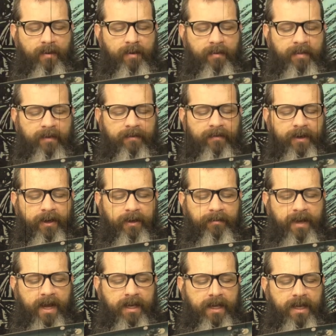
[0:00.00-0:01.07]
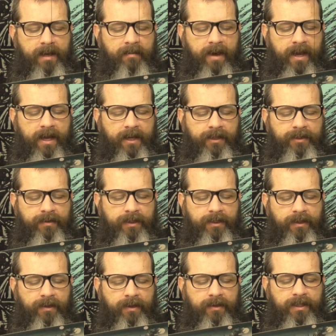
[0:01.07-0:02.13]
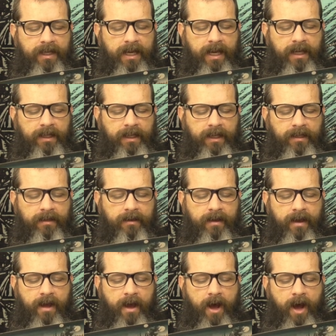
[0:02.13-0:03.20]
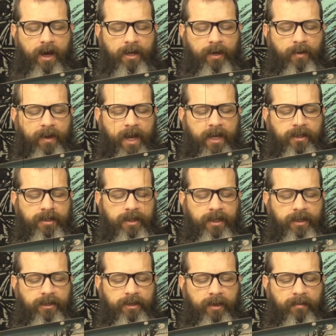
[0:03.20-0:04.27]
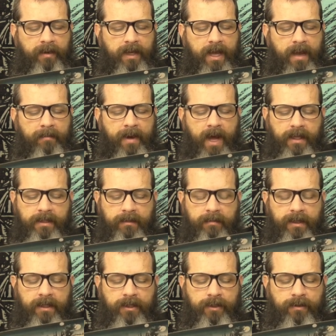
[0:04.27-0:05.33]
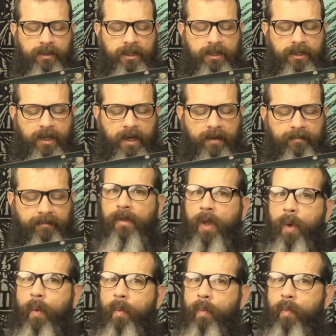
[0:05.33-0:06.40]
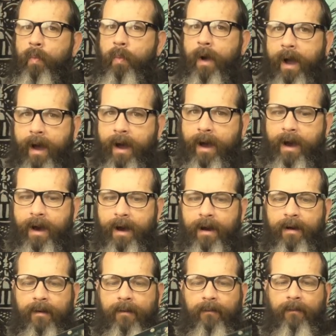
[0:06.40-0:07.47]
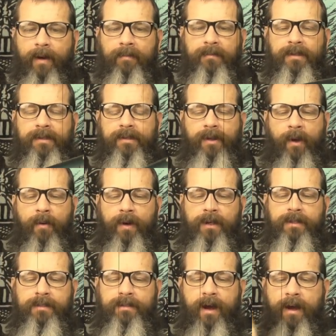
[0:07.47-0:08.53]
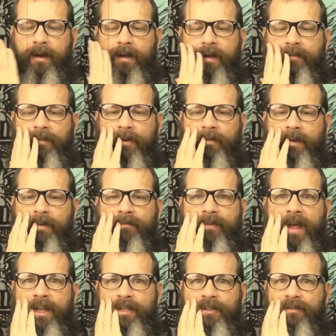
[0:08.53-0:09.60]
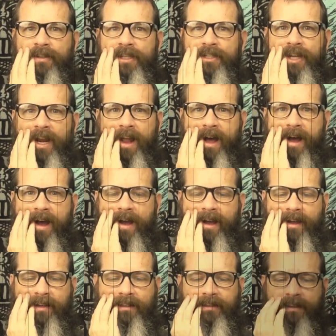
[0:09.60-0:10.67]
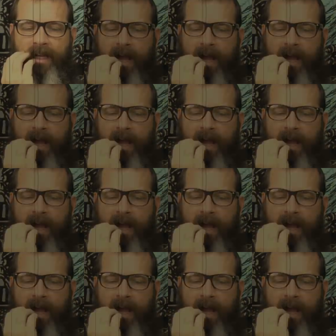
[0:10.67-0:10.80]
will be filmed at EMI Elstree Studios in England, on location in Germany, and possibly in Tunisia. Wow, I'm so excited for Revenge of the Jedi!